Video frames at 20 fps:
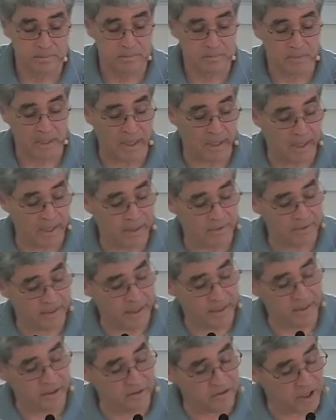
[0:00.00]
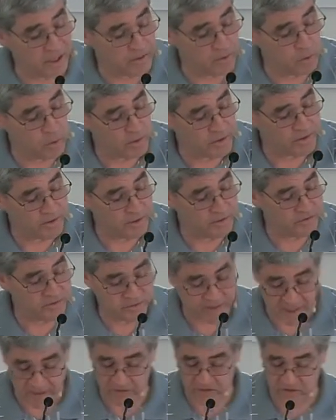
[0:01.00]
And as I look at this
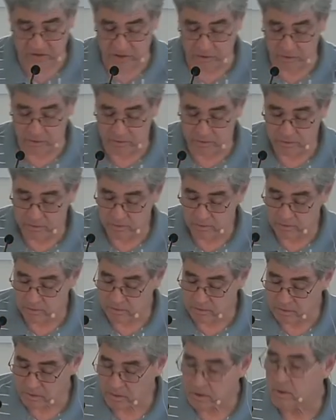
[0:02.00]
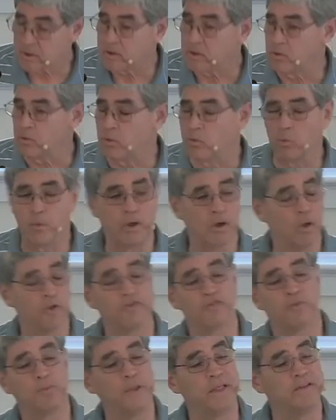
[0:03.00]
text here, we all
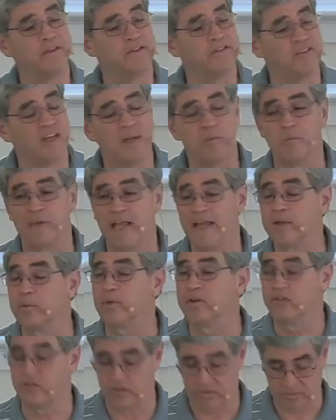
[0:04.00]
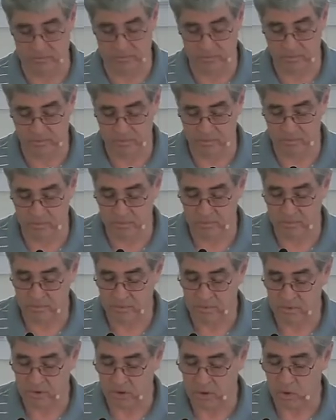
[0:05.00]
speak the same language.
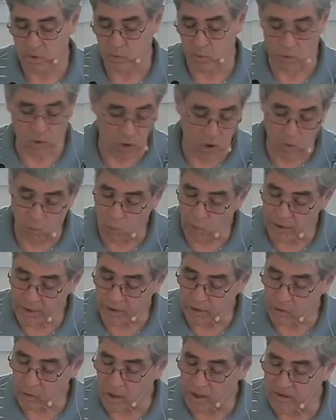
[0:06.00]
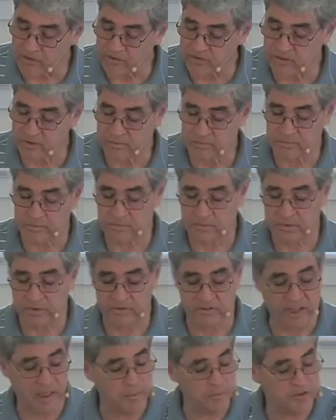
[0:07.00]
We're all one in Christ.
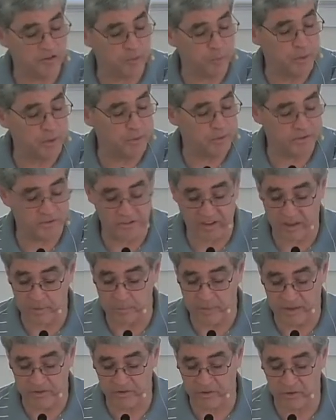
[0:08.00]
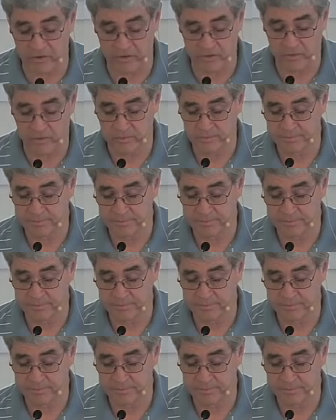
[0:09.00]
Same spirit, same message.